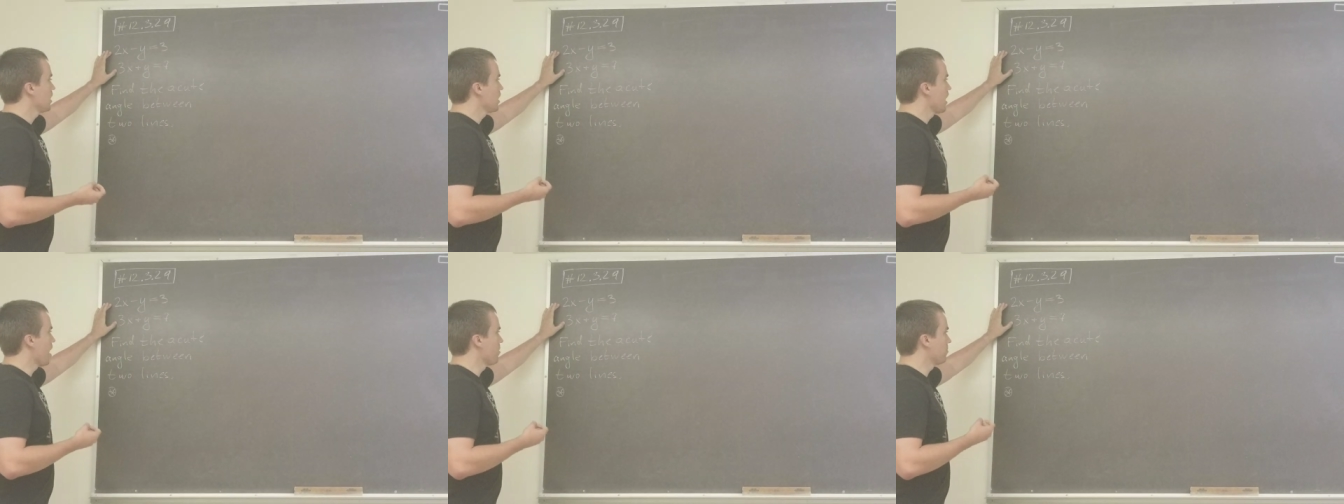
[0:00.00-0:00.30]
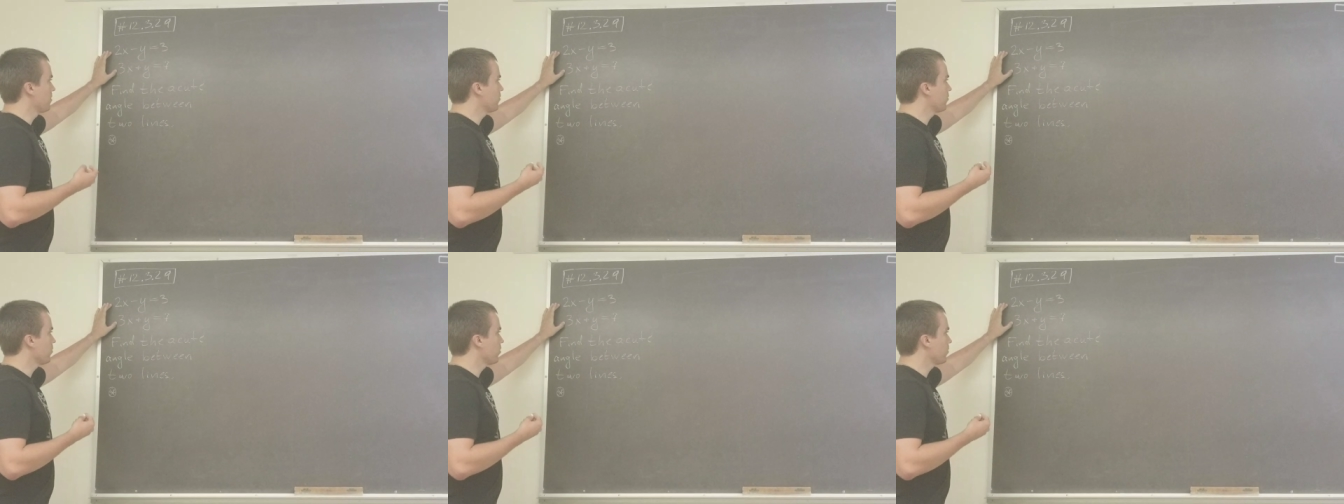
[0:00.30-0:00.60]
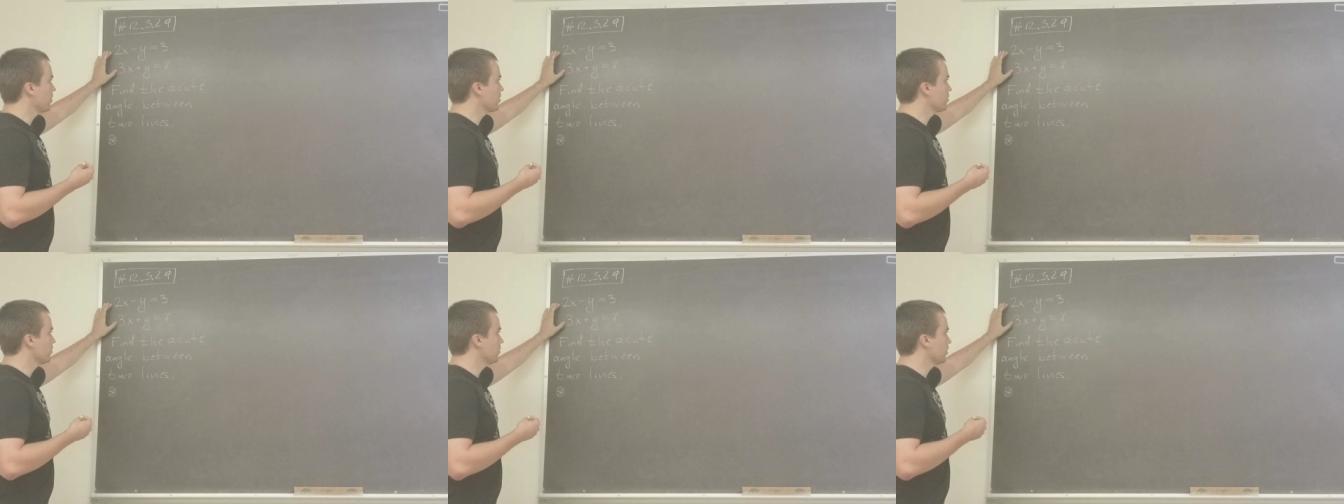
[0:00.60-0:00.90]
And before
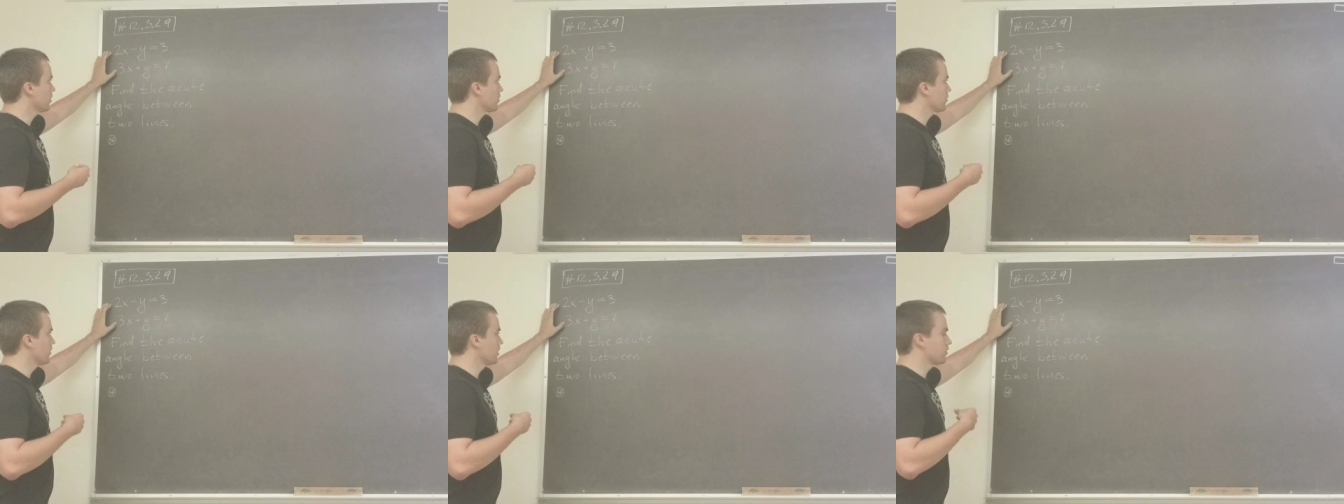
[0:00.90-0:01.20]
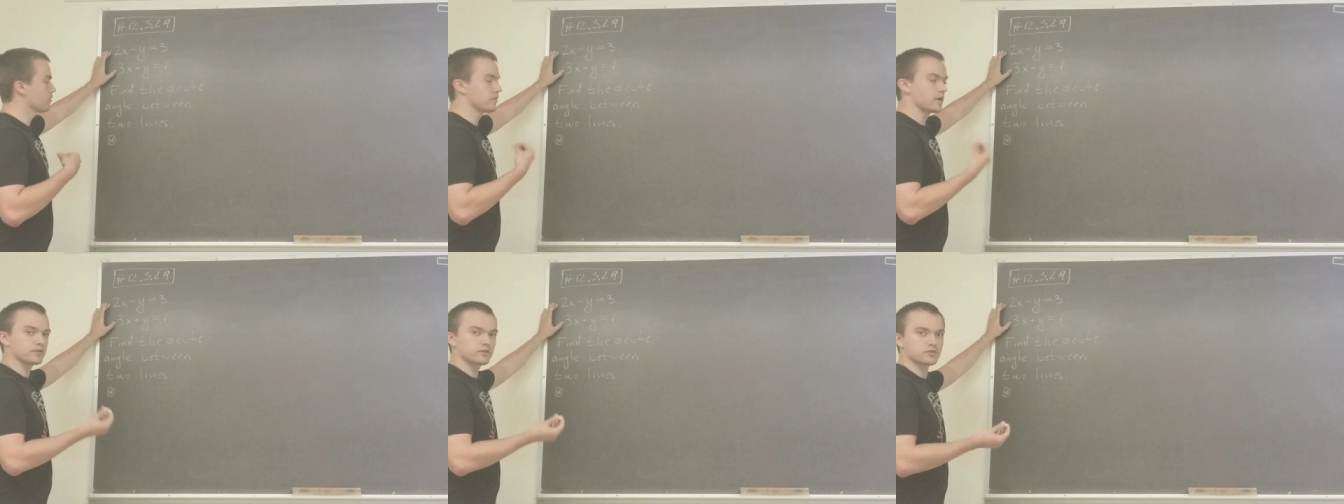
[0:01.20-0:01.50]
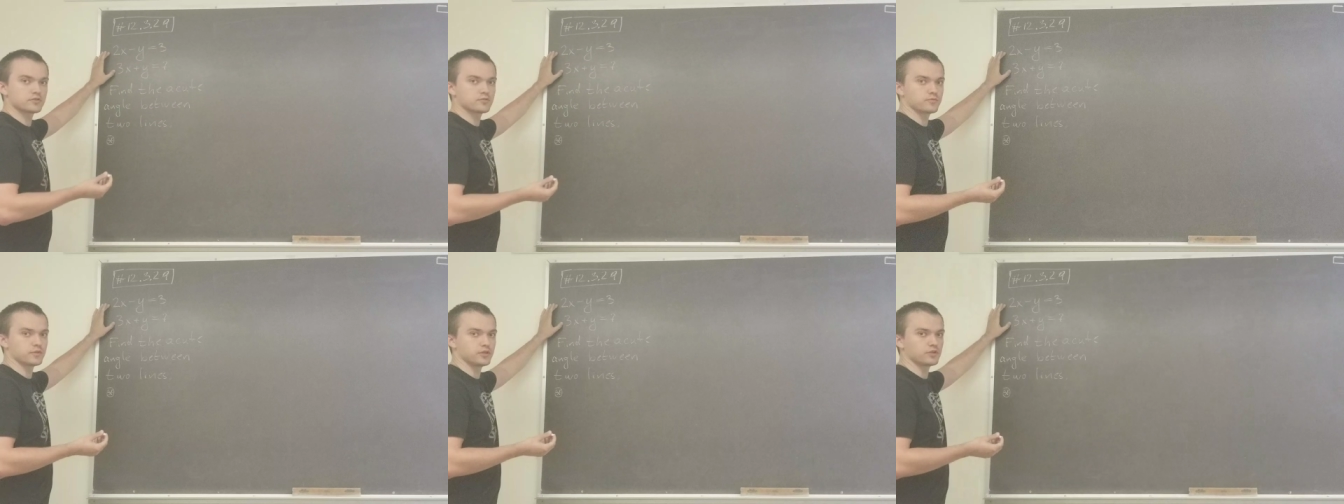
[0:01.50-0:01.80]
we're going to create
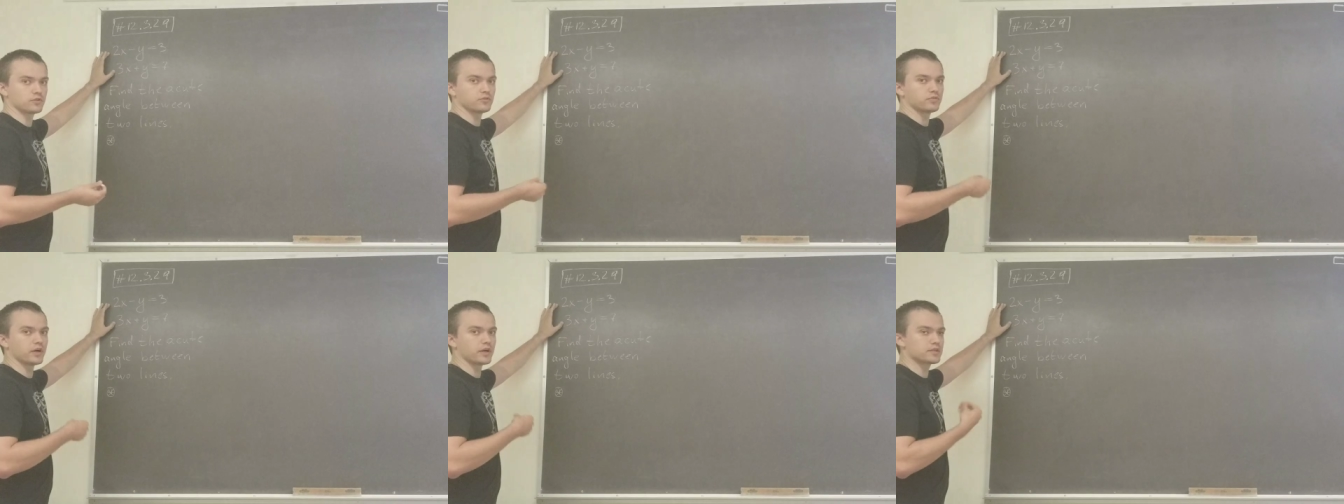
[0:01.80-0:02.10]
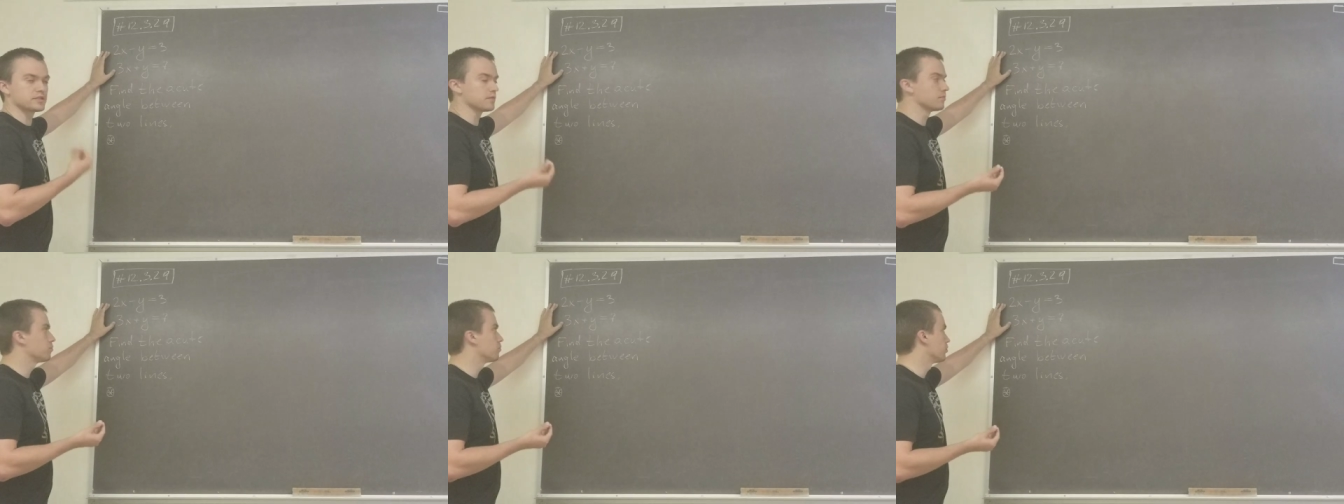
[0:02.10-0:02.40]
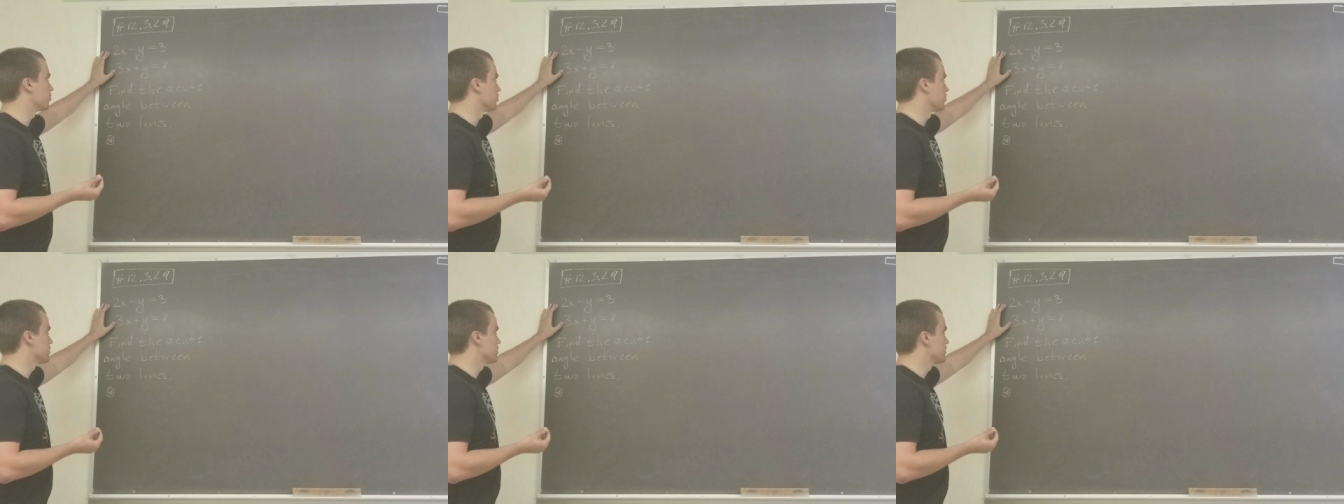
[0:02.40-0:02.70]
vectors, we need to find some
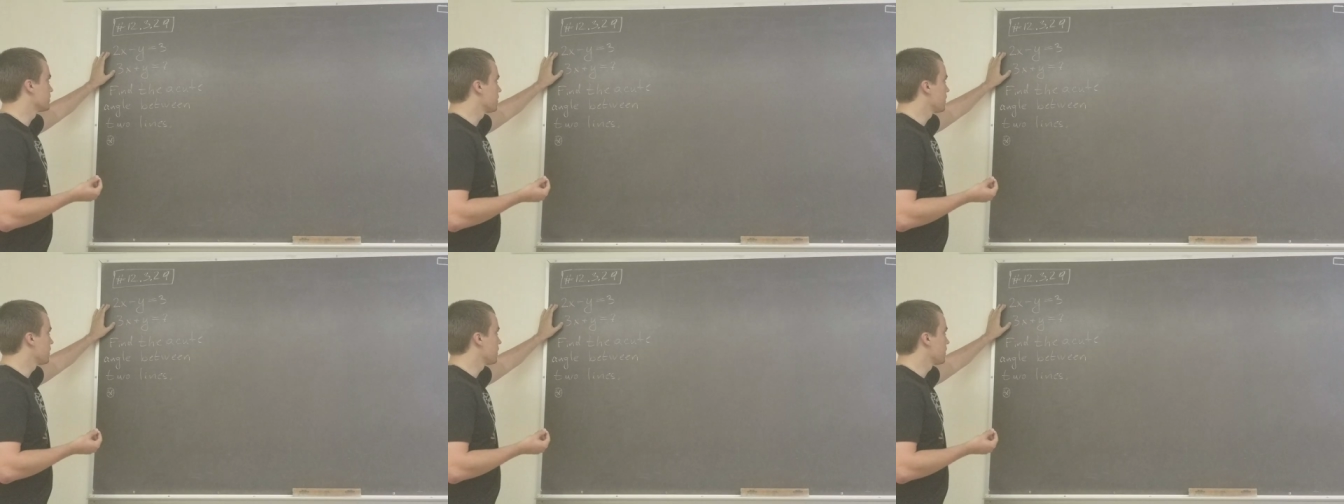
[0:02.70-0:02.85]
points.